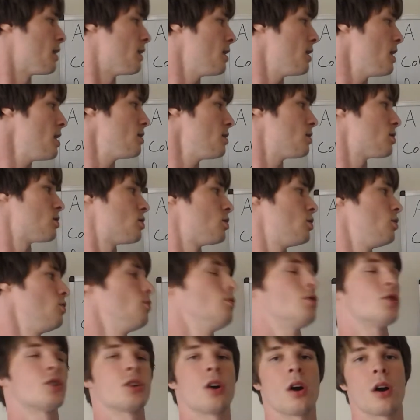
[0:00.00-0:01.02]
these two
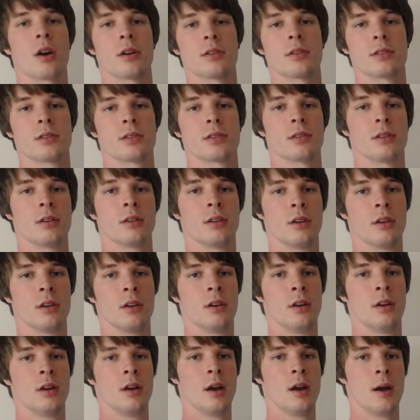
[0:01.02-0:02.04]
charts
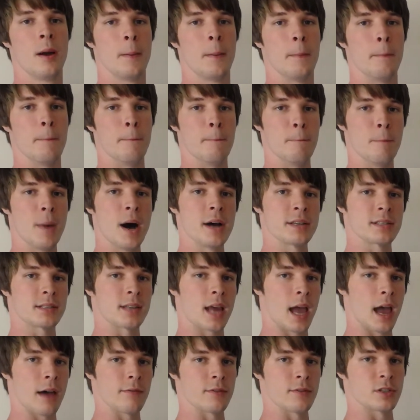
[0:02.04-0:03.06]
must
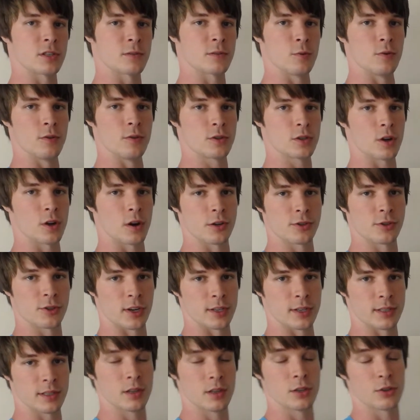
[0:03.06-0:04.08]
have a smooth chart
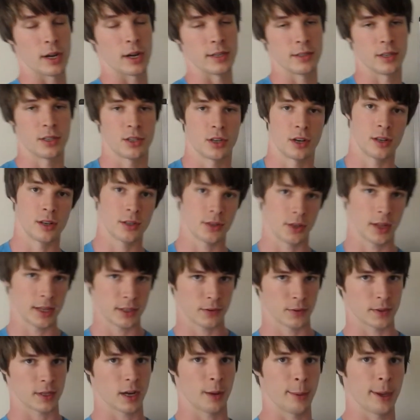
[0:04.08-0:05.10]
transition. So that's
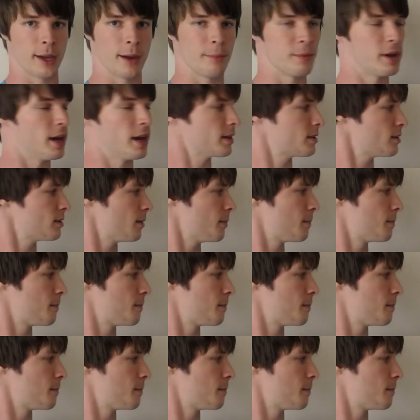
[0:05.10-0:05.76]
what's coming up next.